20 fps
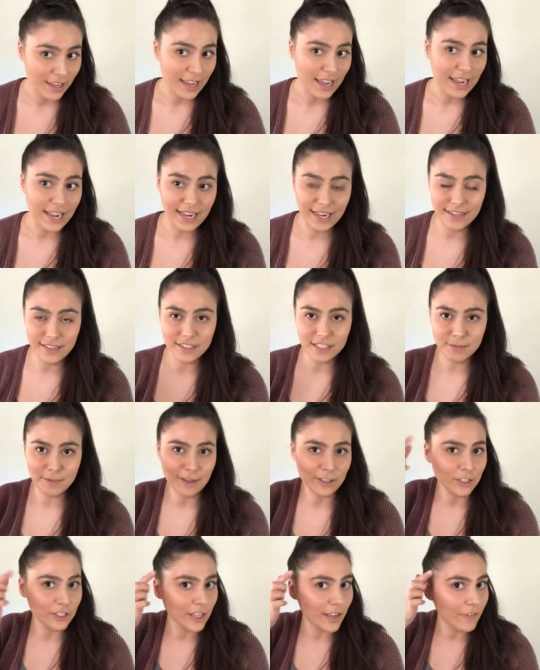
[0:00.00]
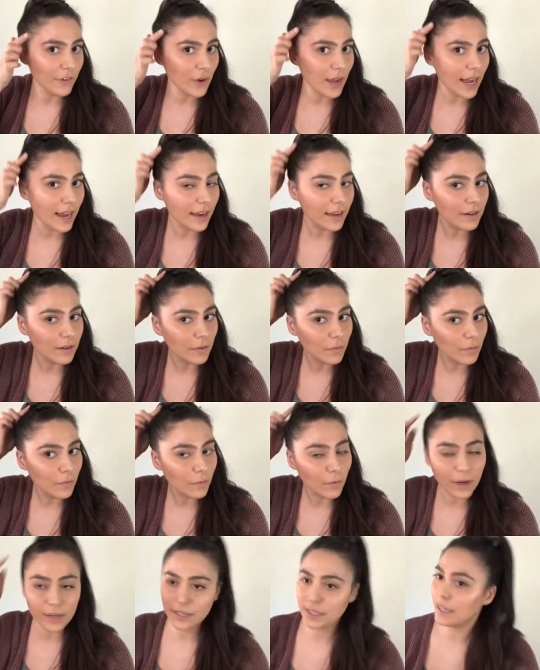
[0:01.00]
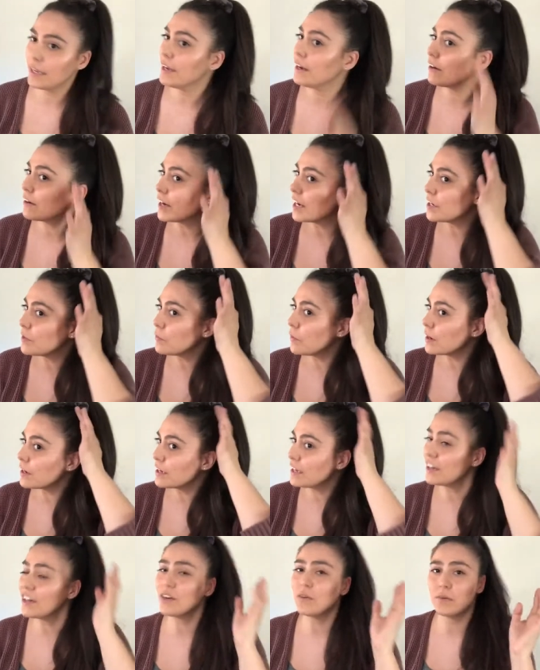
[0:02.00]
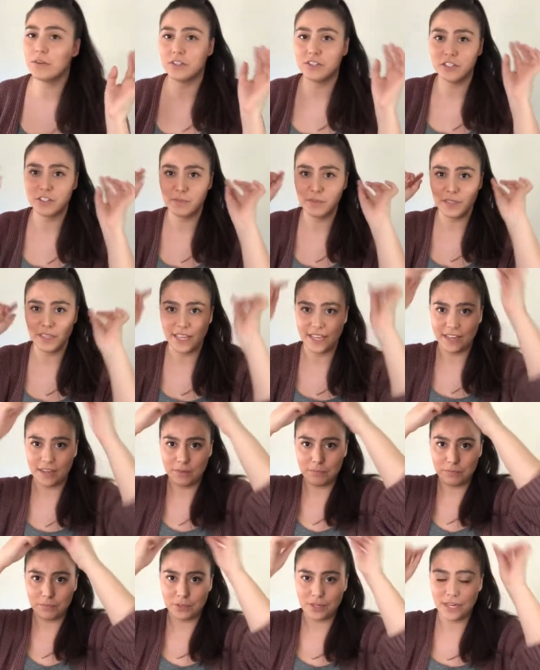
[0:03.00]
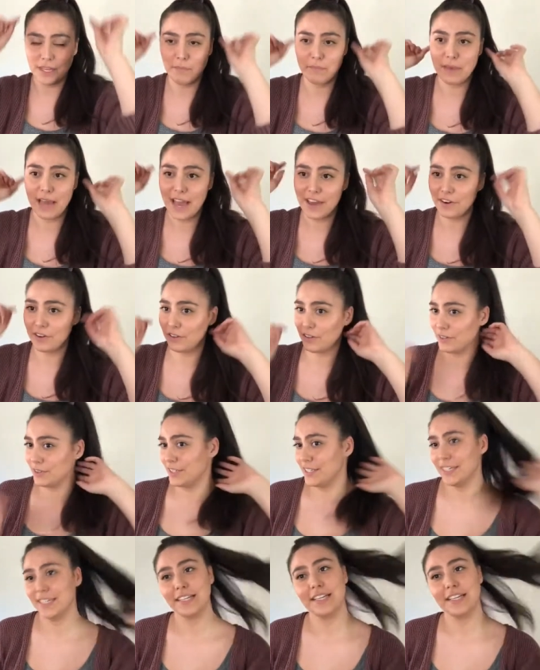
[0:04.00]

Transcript: And especially if you had one here and one here, it would just be like a pretty petaled